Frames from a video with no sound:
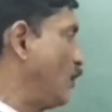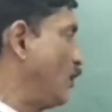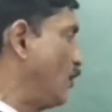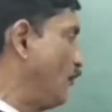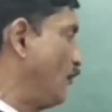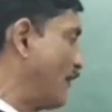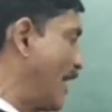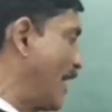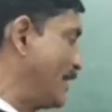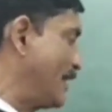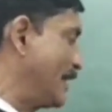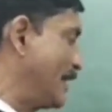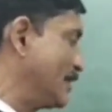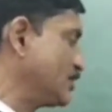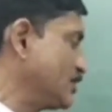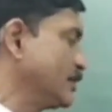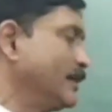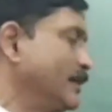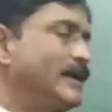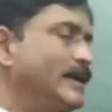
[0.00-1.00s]
O, y
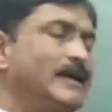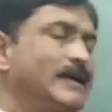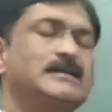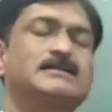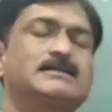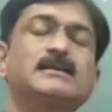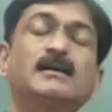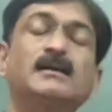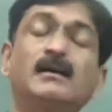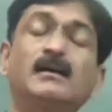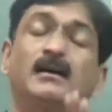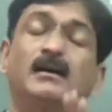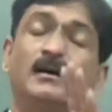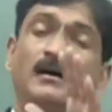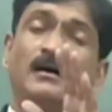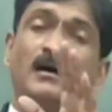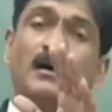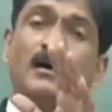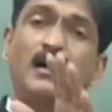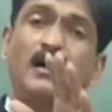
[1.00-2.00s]
dash is
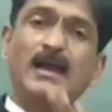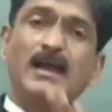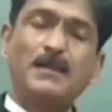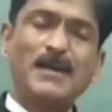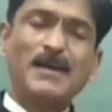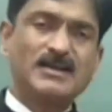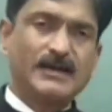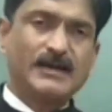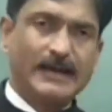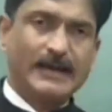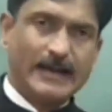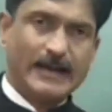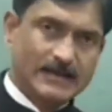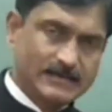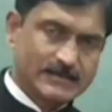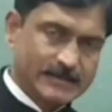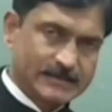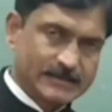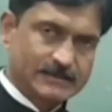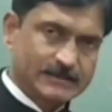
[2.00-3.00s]
imaginary
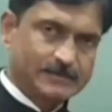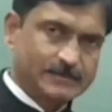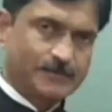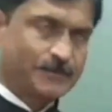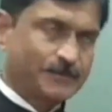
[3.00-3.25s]
axis.